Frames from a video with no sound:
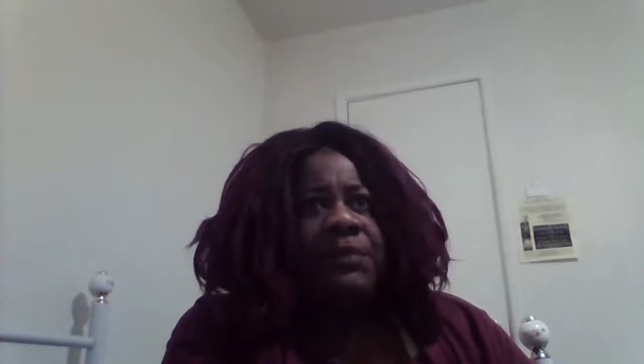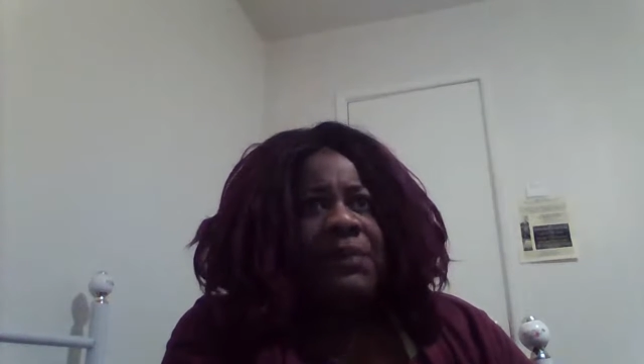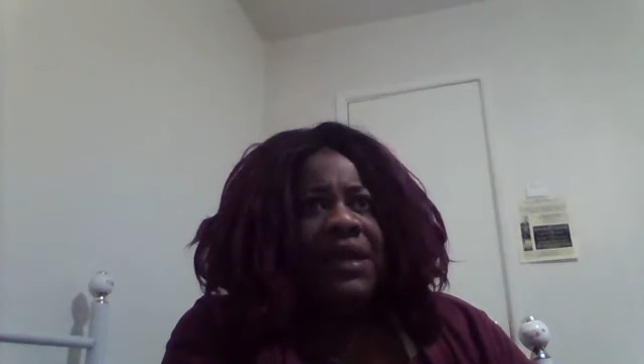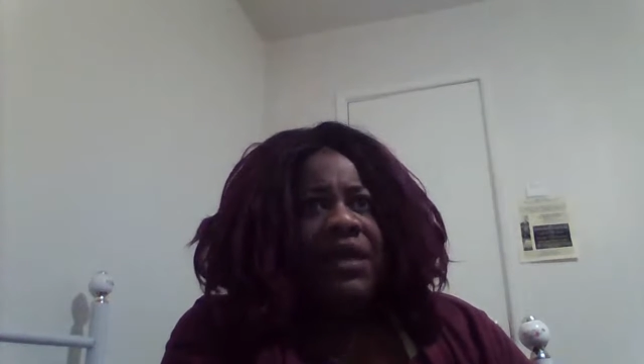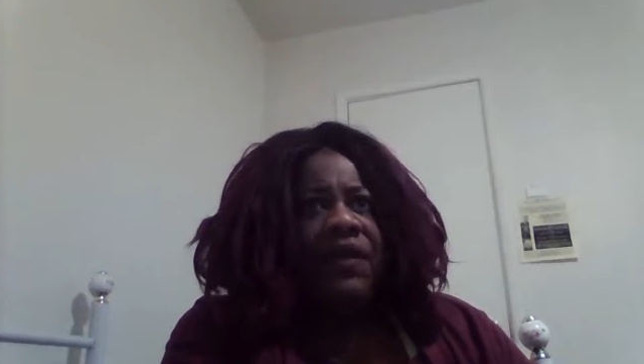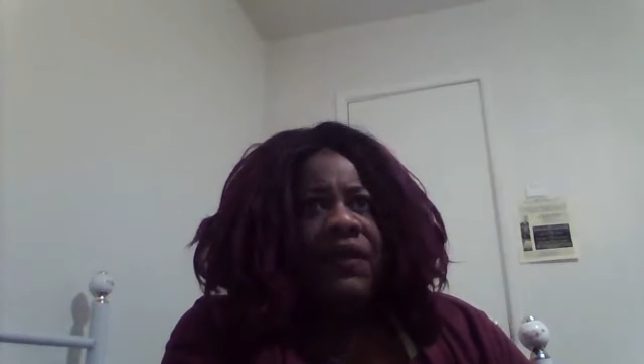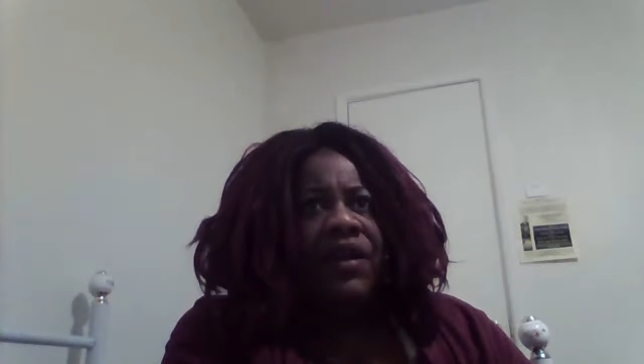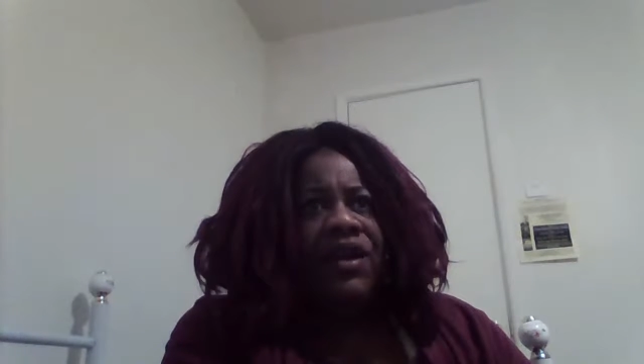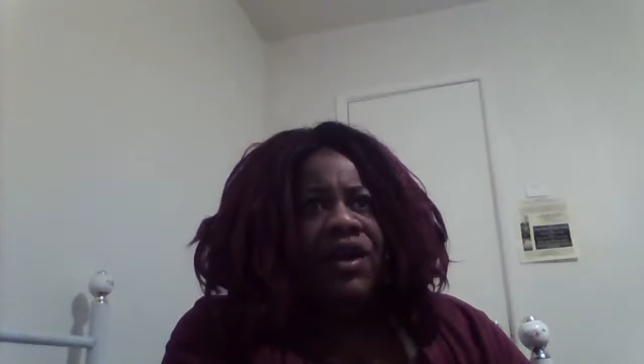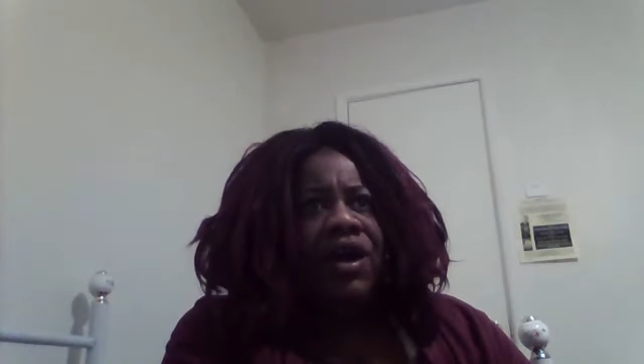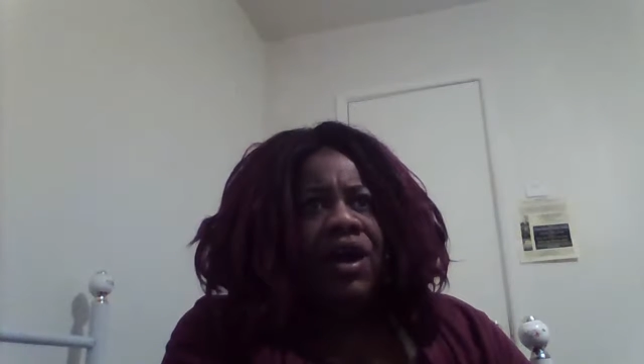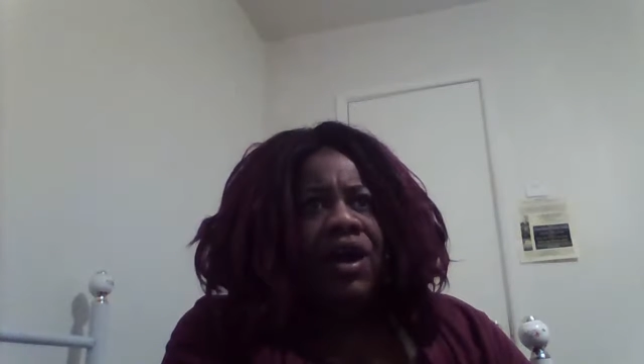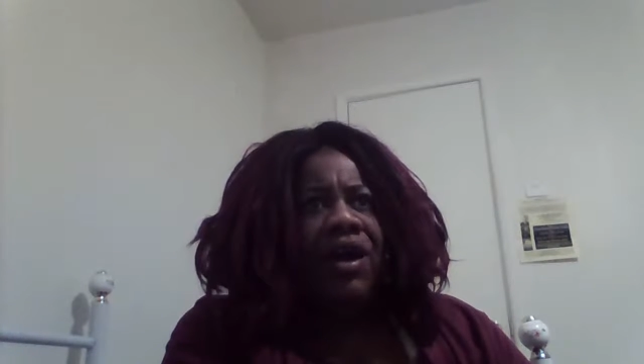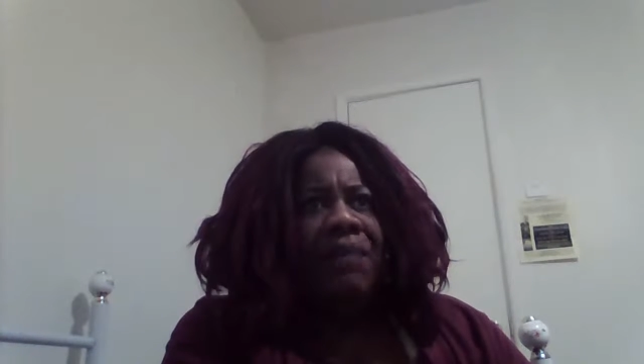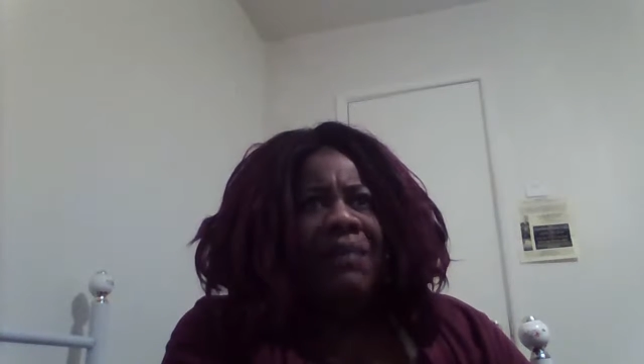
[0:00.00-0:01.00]
plate on their
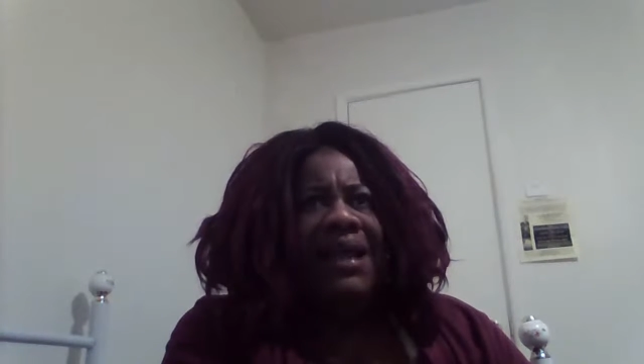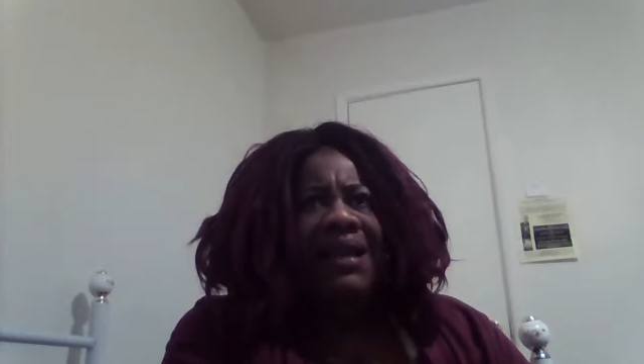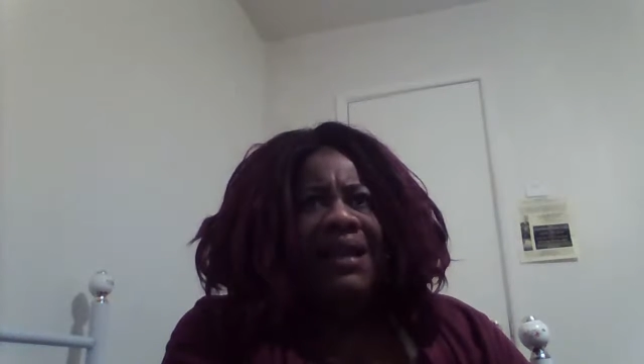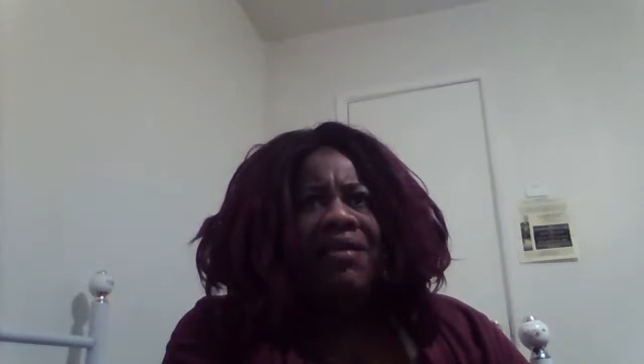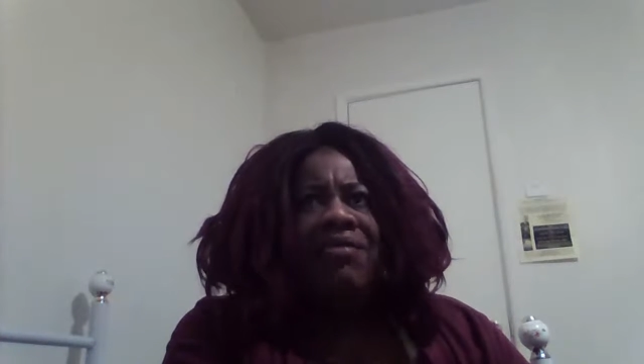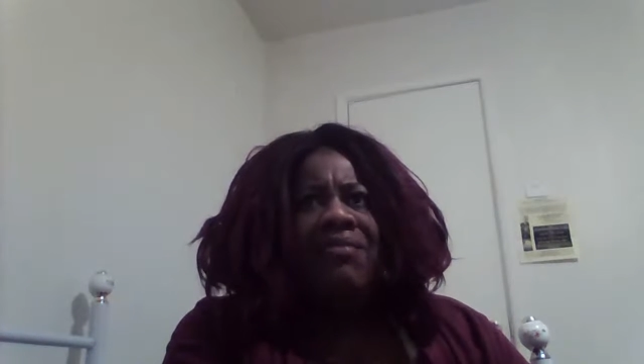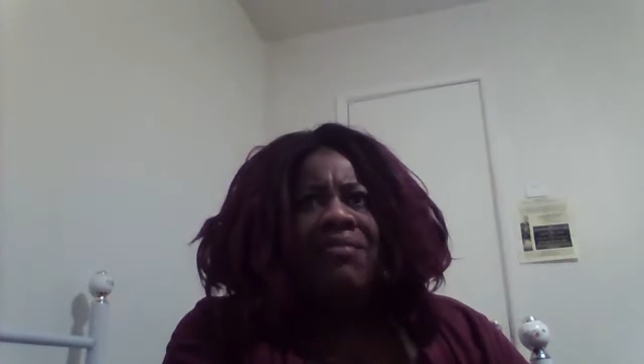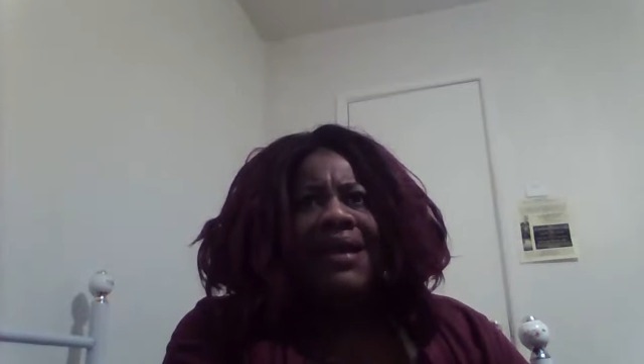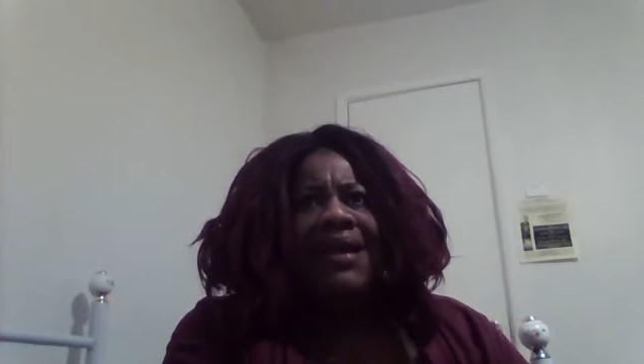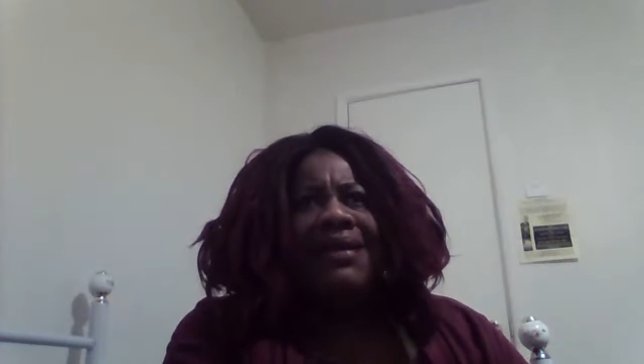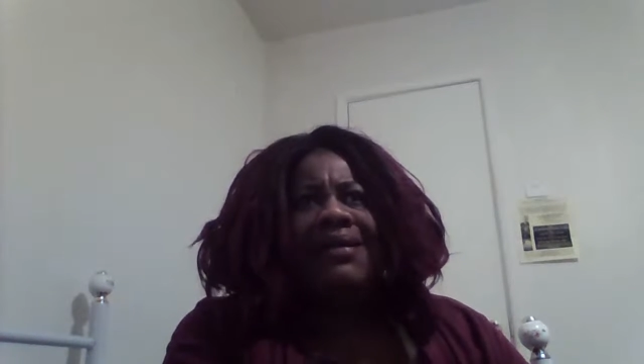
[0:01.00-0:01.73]
car. I'm like, oh my